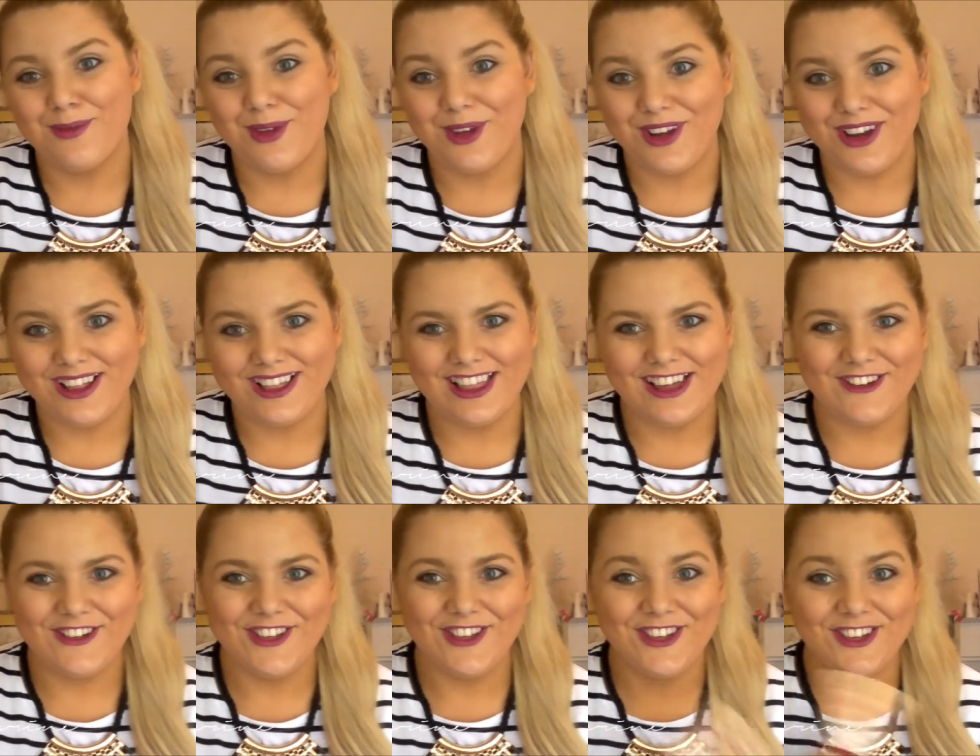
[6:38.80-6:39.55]
beauty
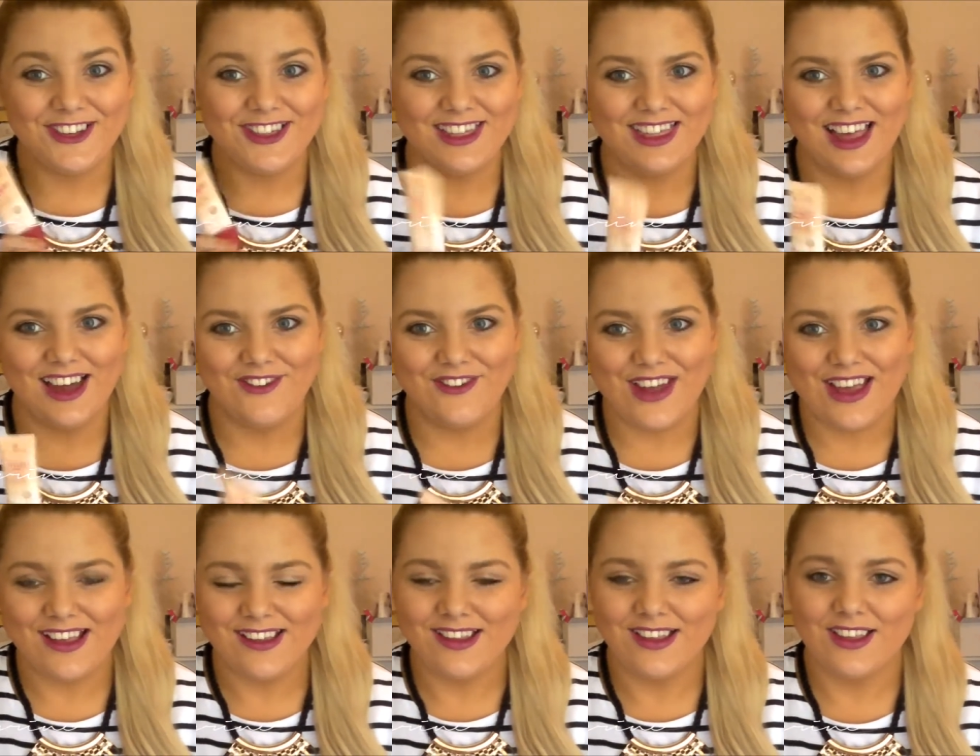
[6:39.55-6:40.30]
lovers who love
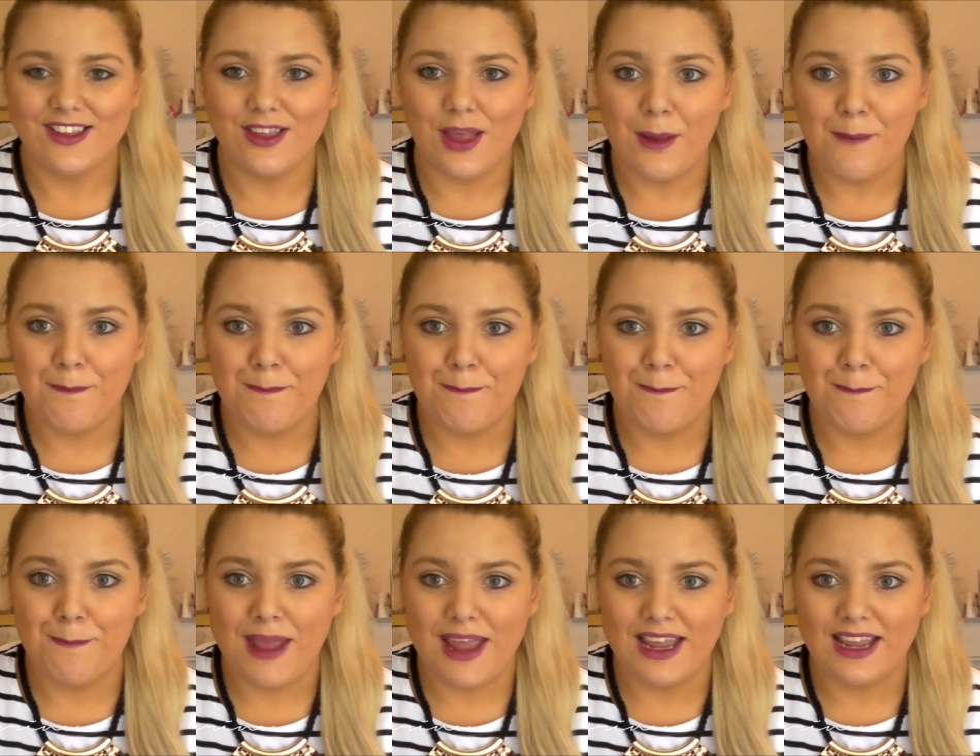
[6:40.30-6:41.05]
Essence
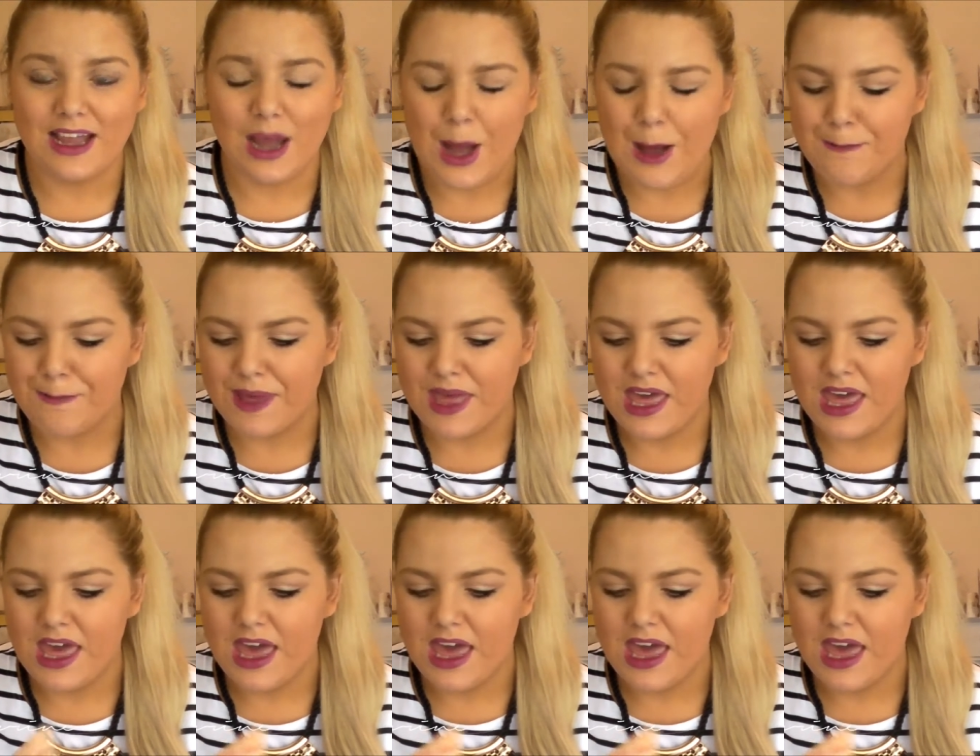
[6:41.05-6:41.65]
makeup.